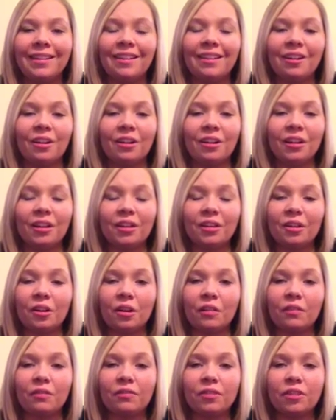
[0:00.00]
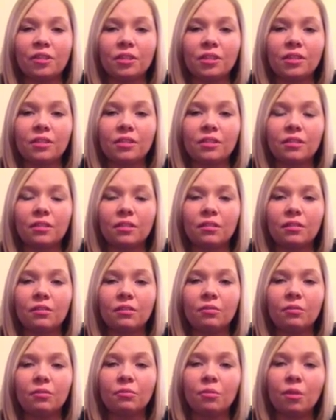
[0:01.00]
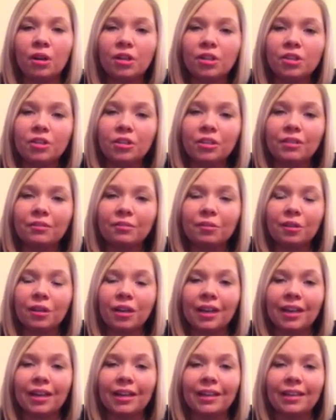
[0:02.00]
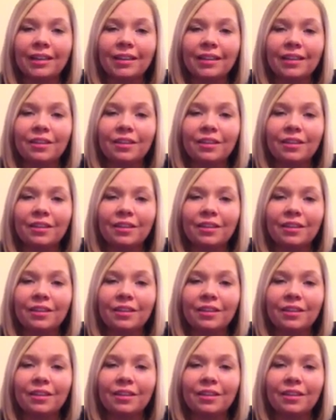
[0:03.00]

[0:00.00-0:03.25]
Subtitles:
and off, just watching what I